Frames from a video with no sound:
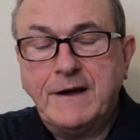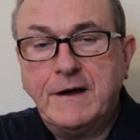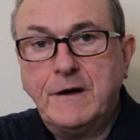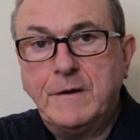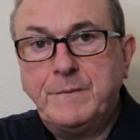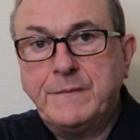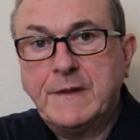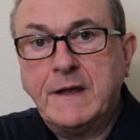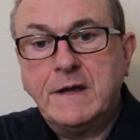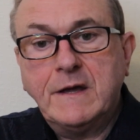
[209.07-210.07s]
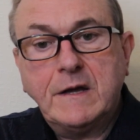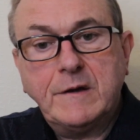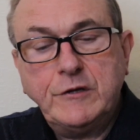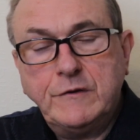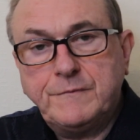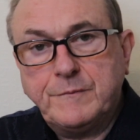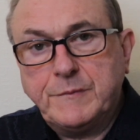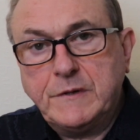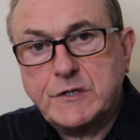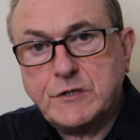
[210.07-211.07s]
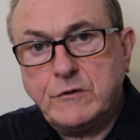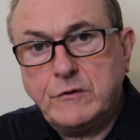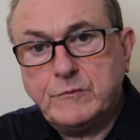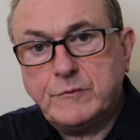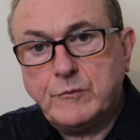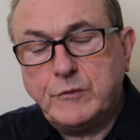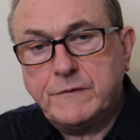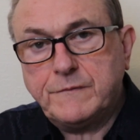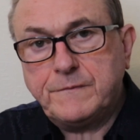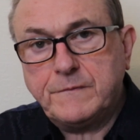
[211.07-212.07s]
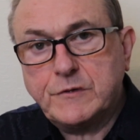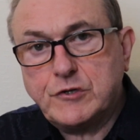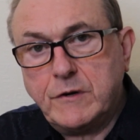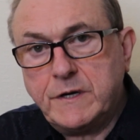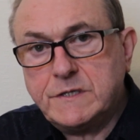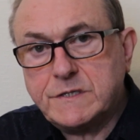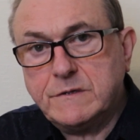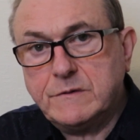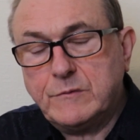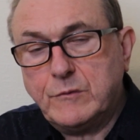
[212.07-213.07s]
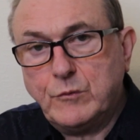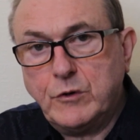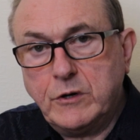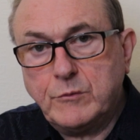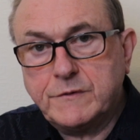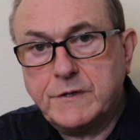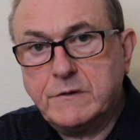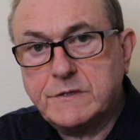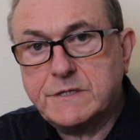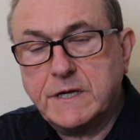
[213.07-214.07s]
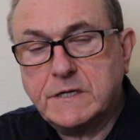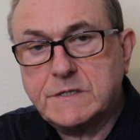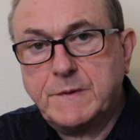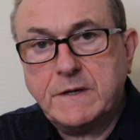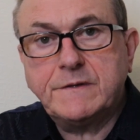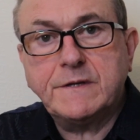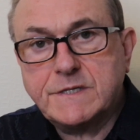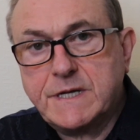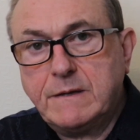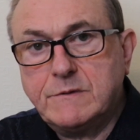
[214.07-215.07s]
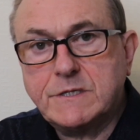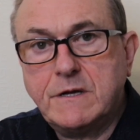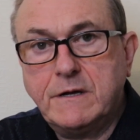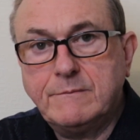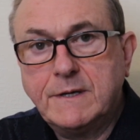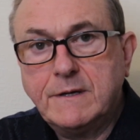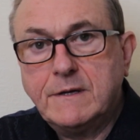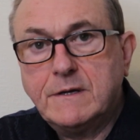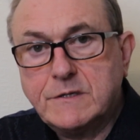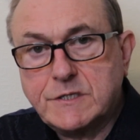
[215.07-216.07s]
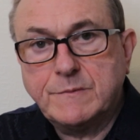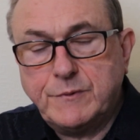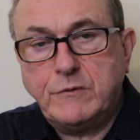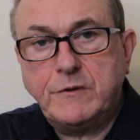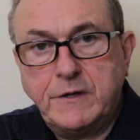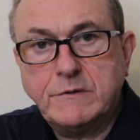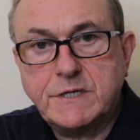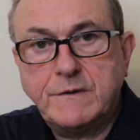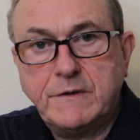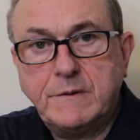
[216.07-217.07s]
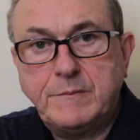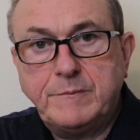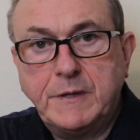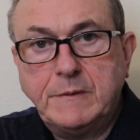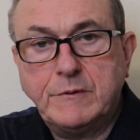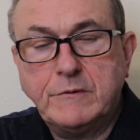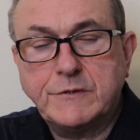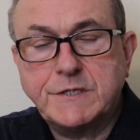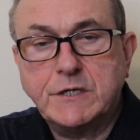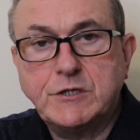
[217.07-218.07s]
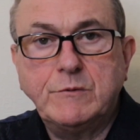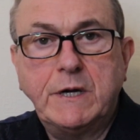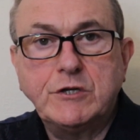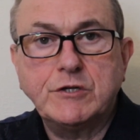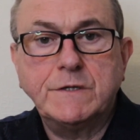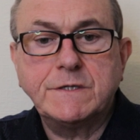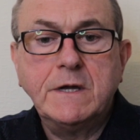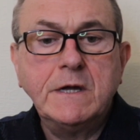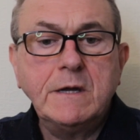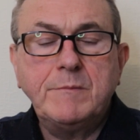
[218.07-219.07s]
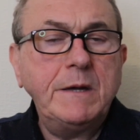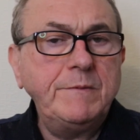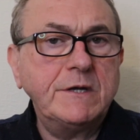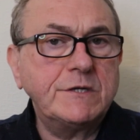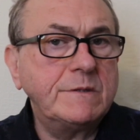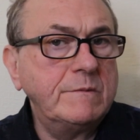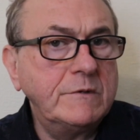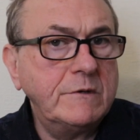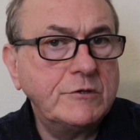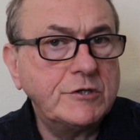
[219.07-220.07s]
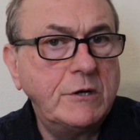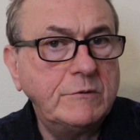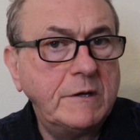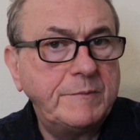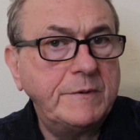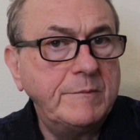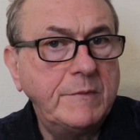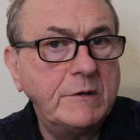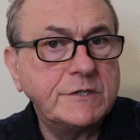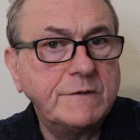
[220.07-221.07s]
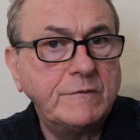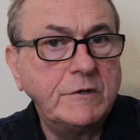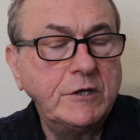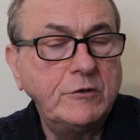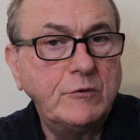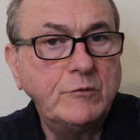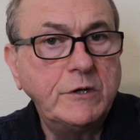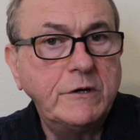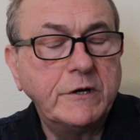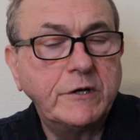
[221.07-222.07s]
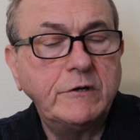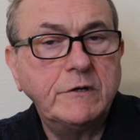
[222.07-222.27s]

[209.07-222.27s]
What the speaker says: You've been torn with trying to work with those things, but at the same time, support those other people or situations. Maybe it's shown up most of all in your work.